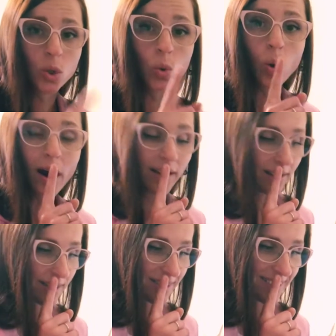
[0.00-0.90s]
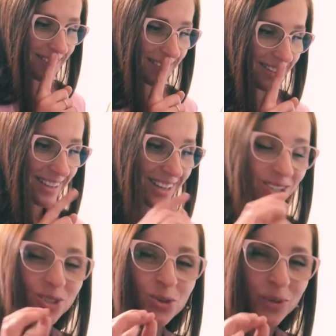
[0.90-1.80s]
quiet
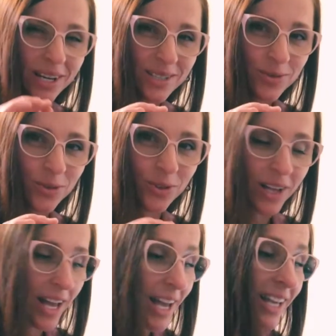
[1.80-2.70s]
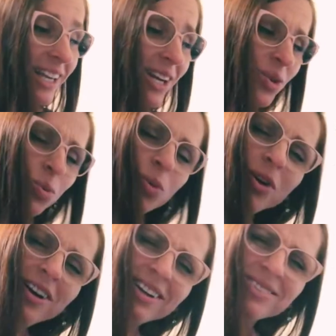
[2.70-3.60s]
and graceful can
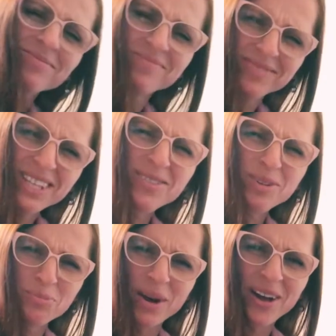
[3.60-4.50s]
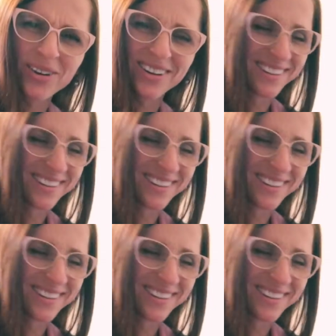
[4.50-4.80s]
work even better.